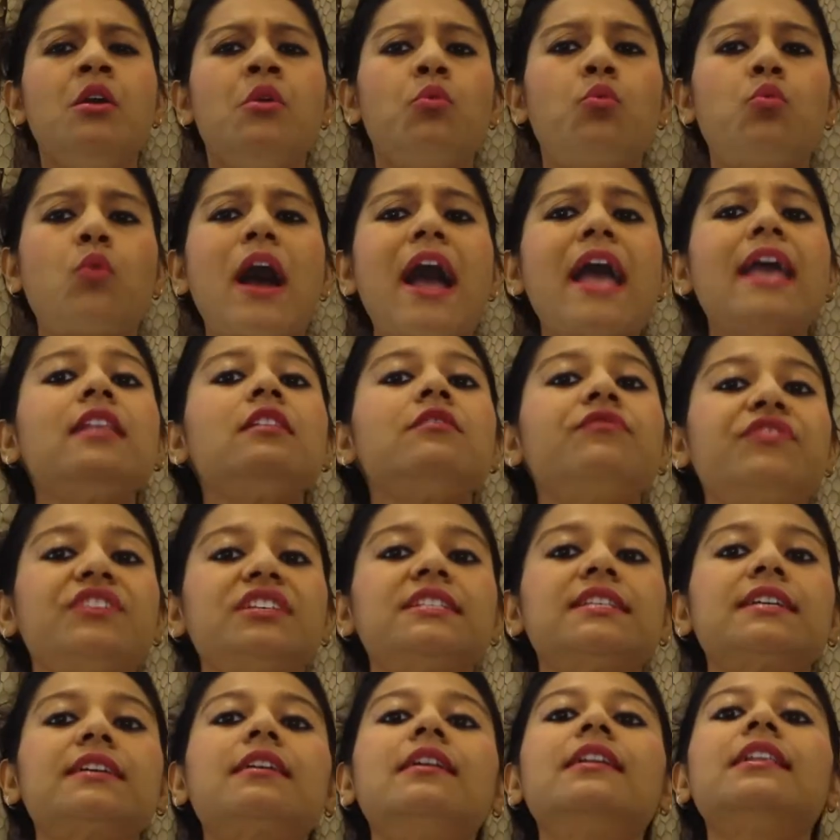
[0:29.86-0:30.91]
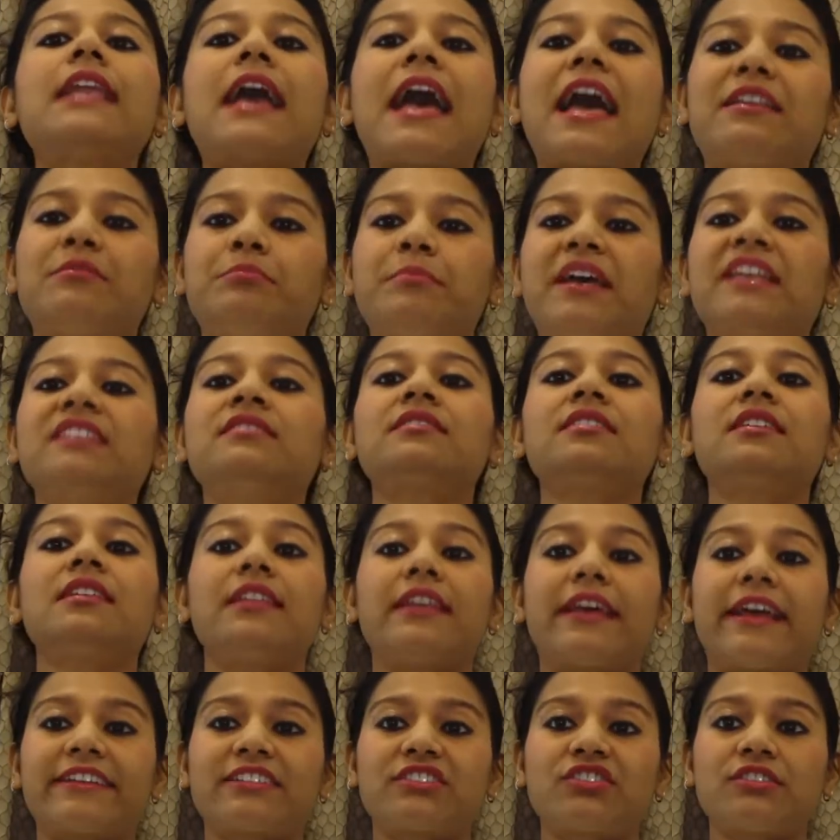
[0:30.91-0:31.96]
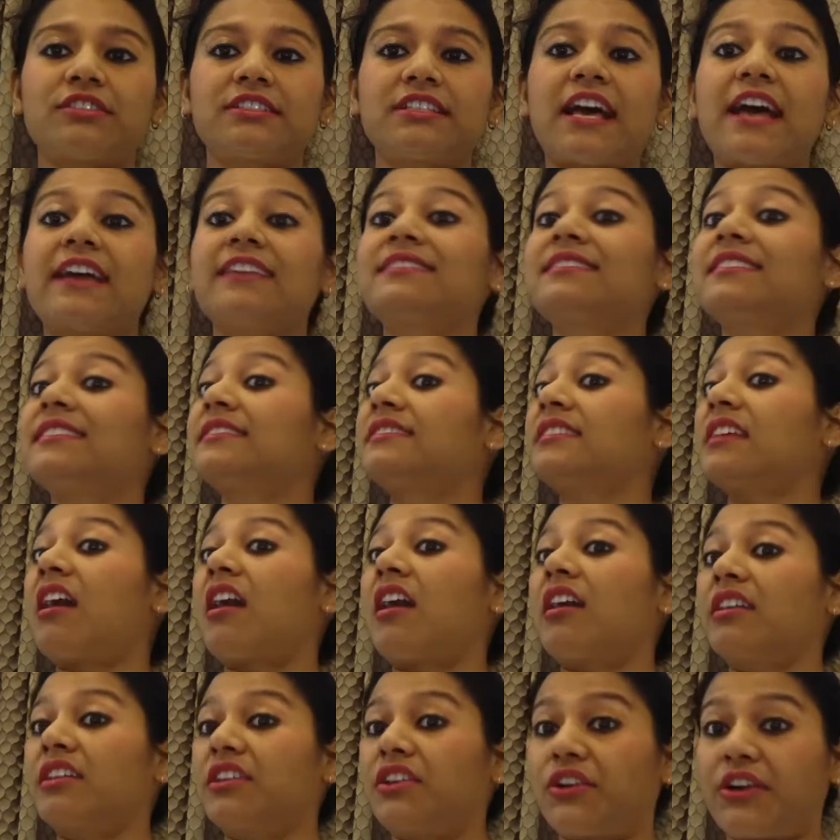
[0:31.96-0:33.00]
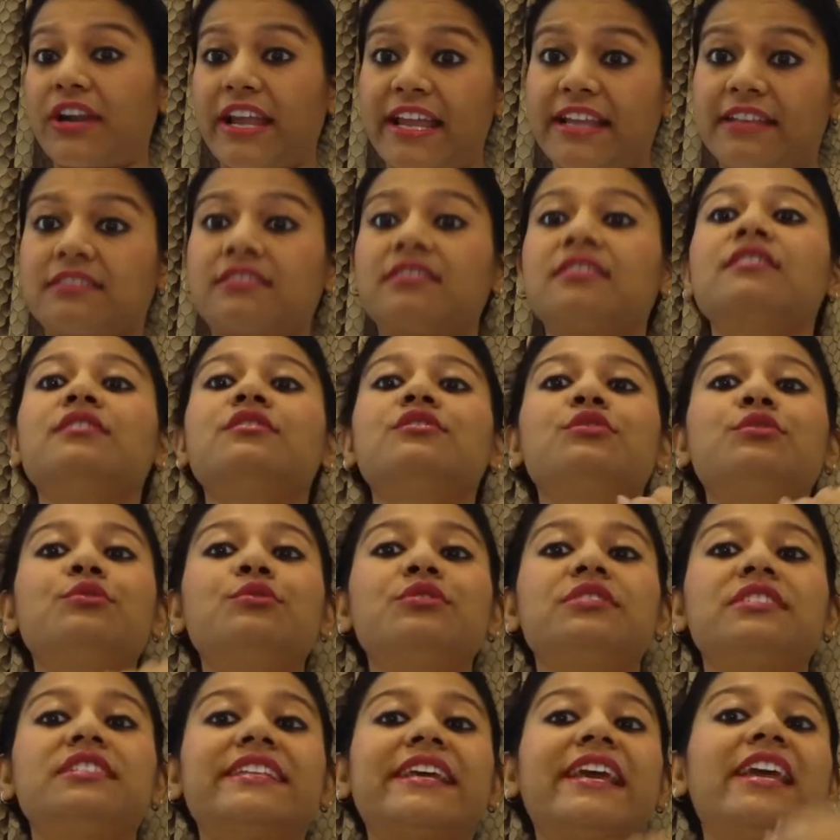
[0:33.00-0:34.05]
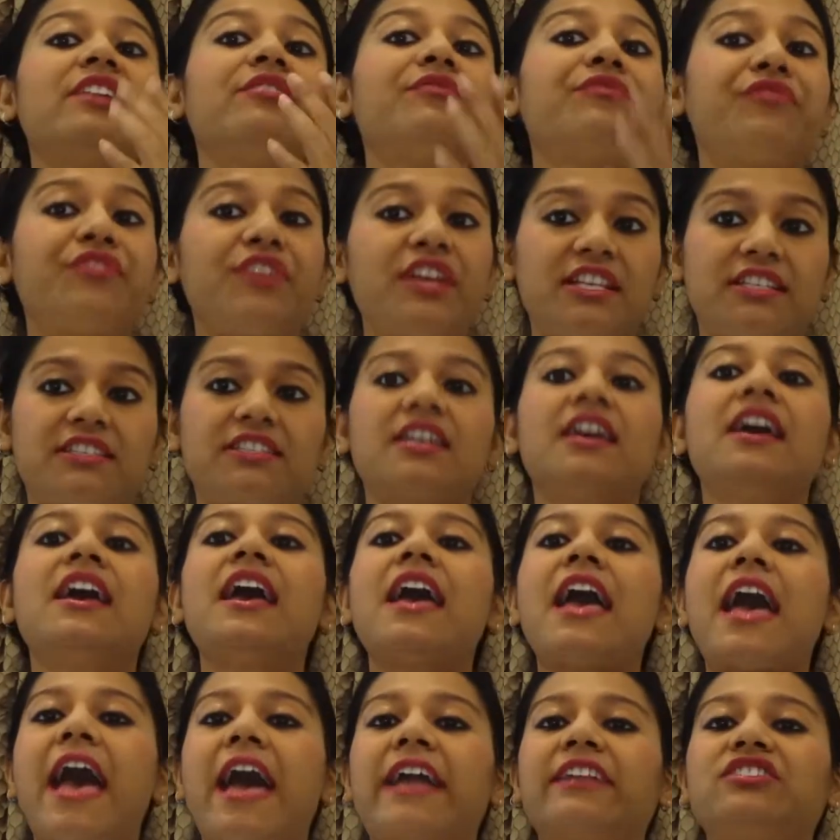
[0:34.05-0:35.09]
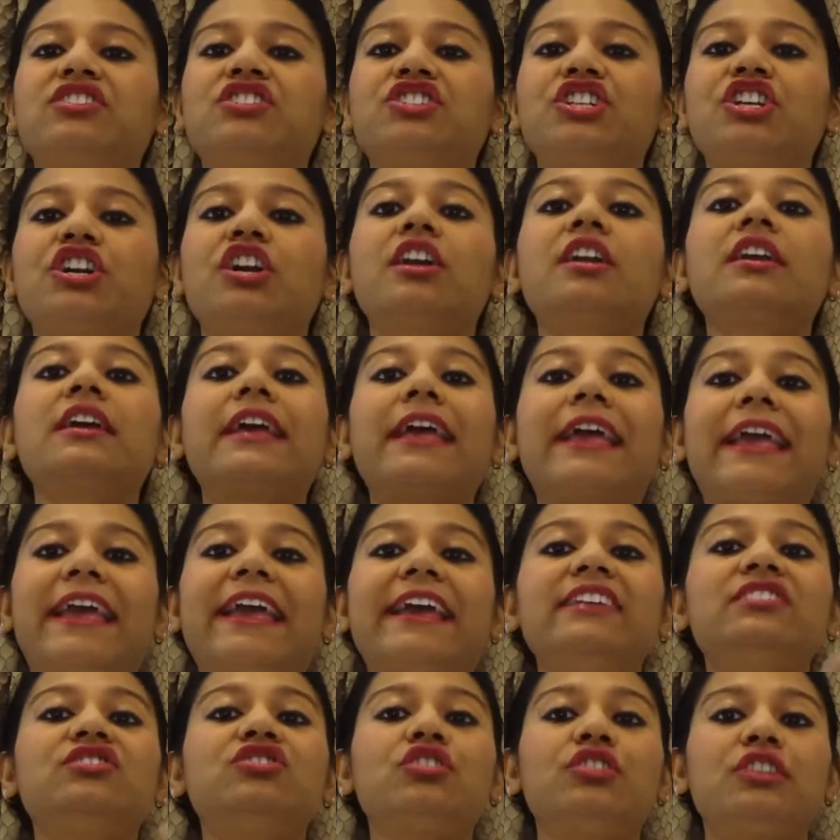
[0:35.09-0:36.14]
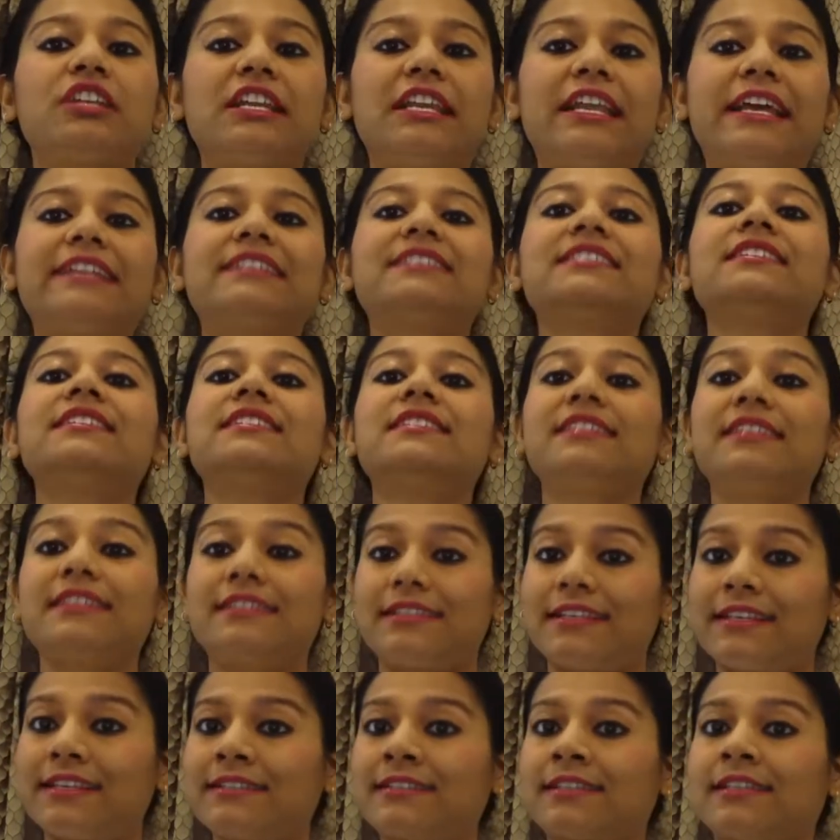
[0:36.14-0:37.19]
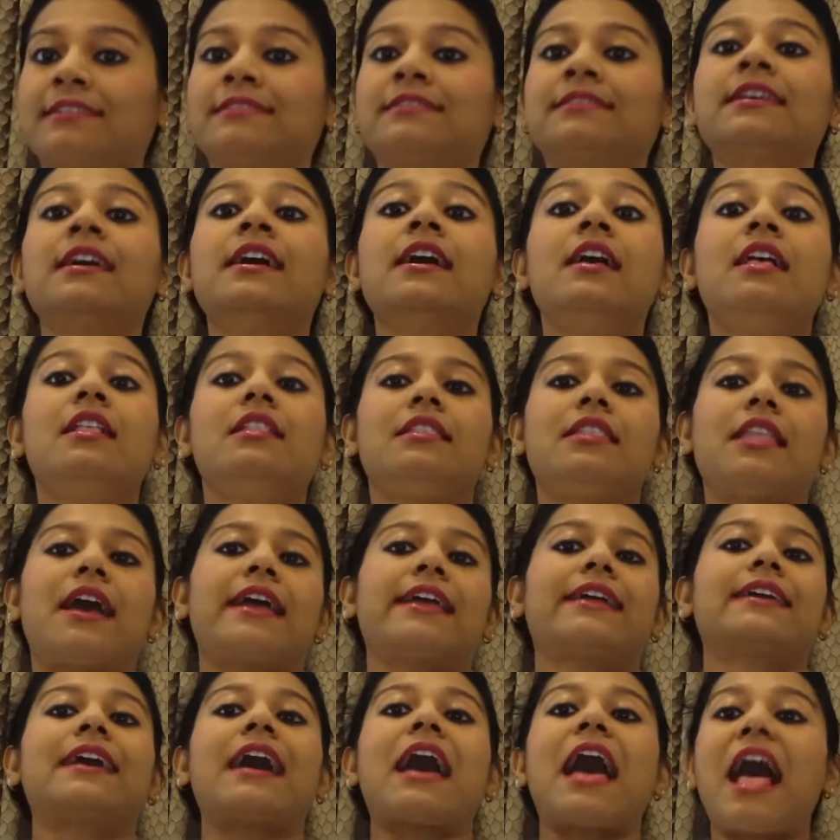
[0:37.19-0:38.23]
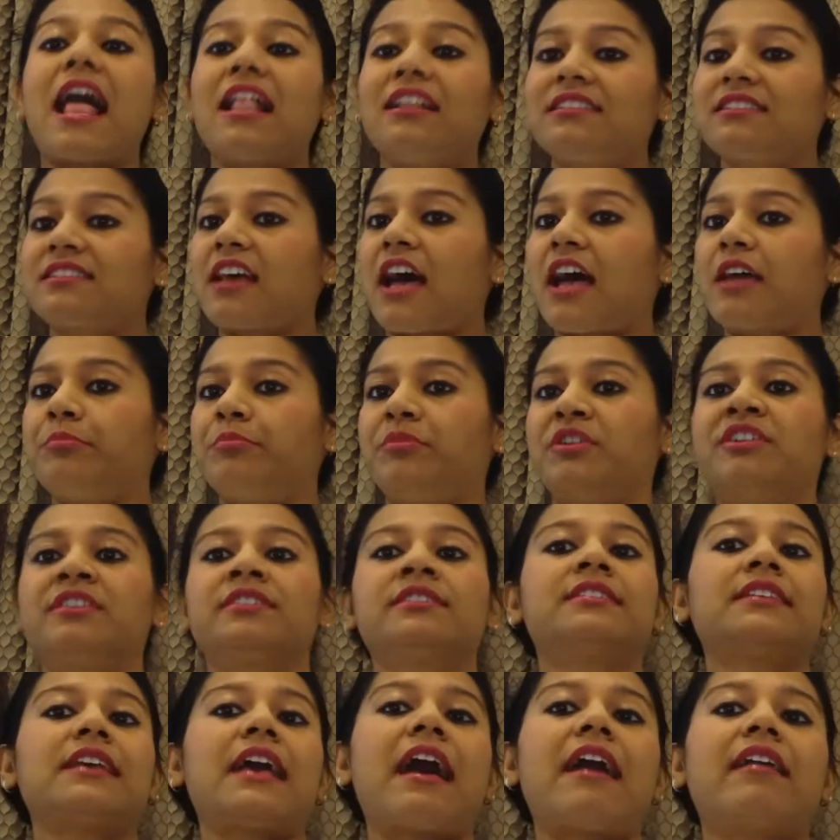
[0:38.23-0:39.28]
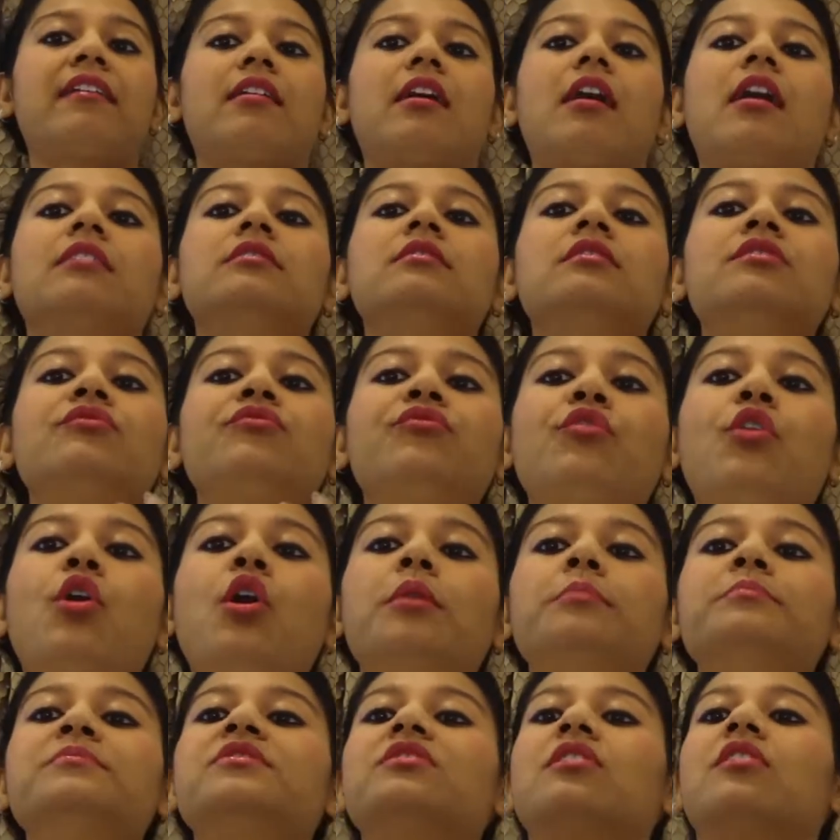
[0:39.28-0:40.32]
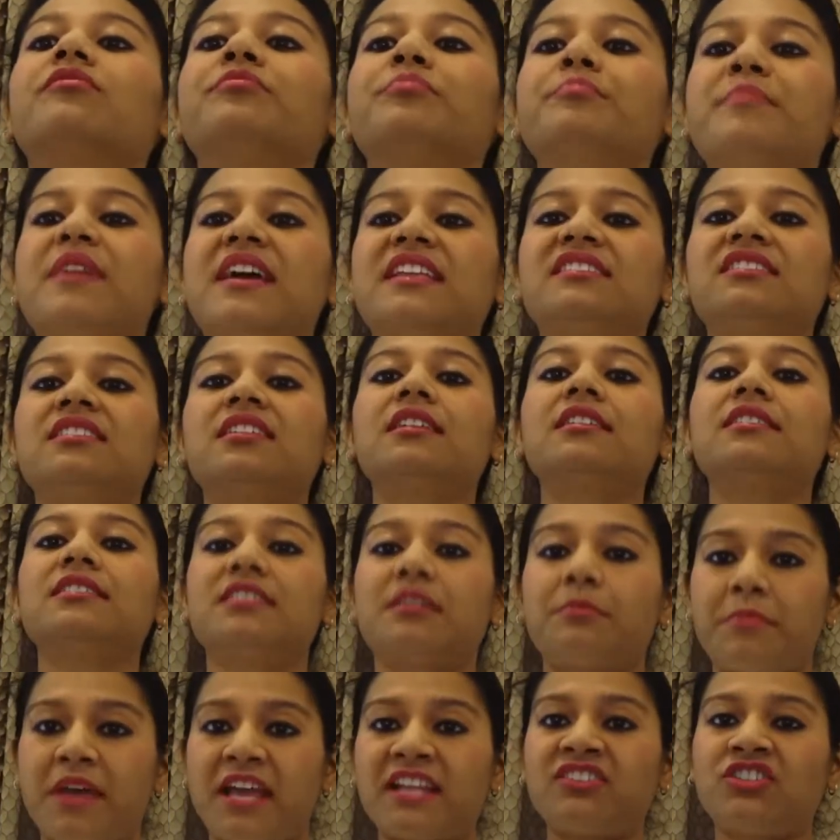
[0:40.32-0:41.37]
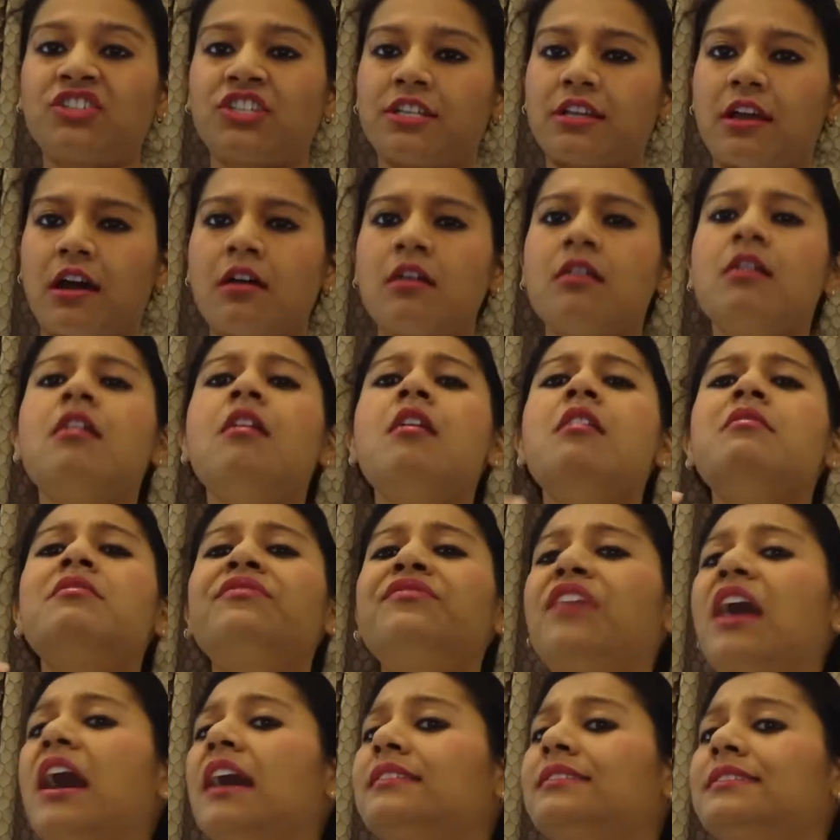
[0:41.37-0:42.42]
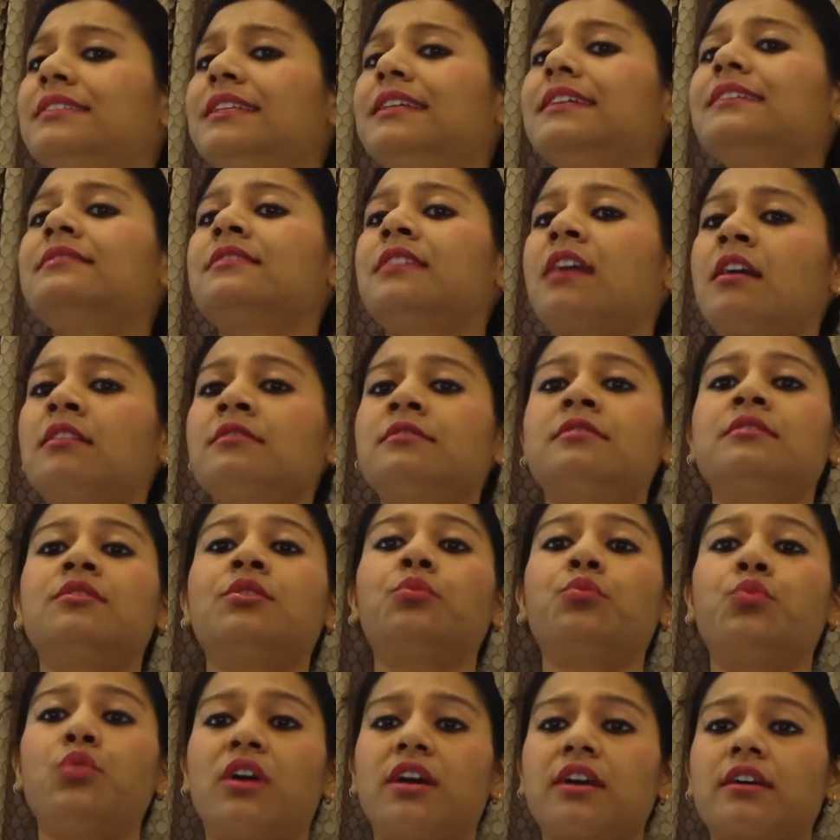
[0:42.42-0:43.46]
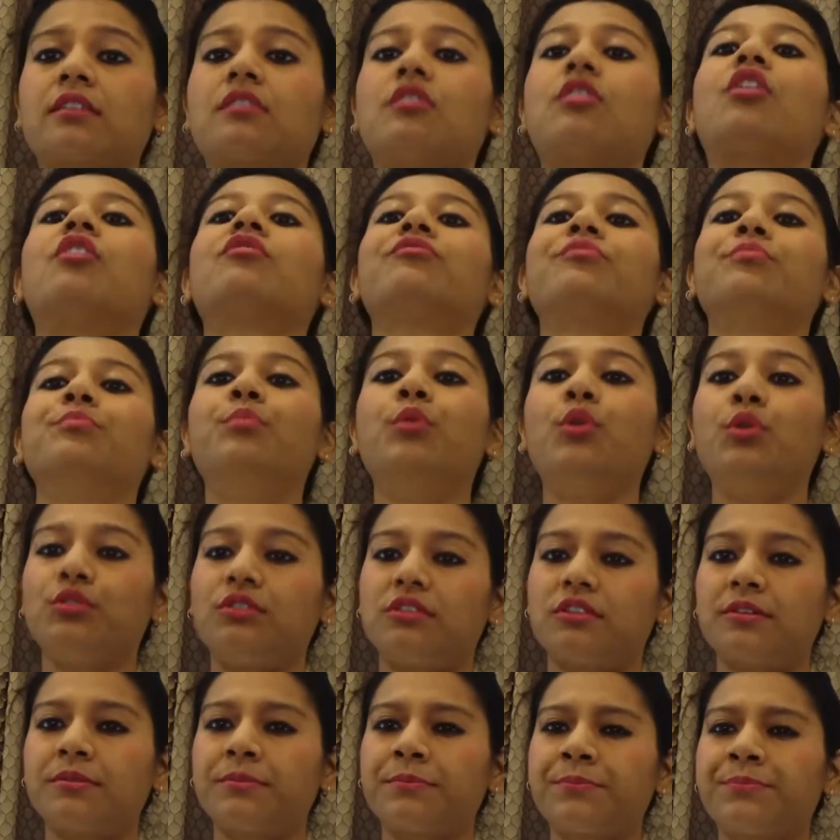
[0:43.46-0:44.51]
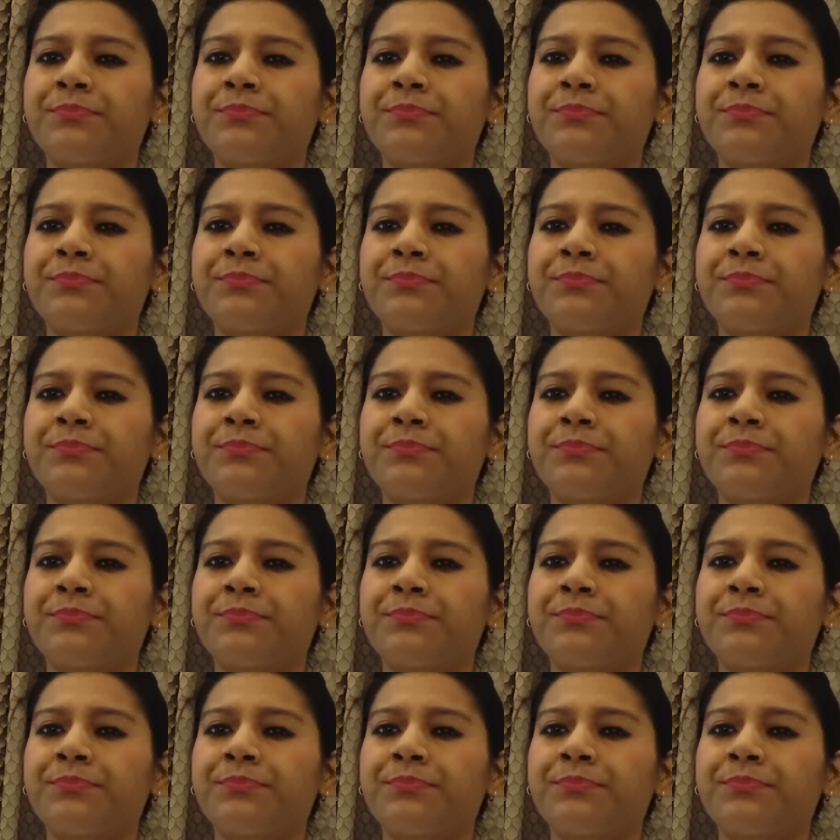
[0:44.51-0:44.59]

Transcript: While physical and mental exercises are great to stay fit and shirk age-related diseases like Alzheimer's and other forms of mental dementia, fasting does the work of both.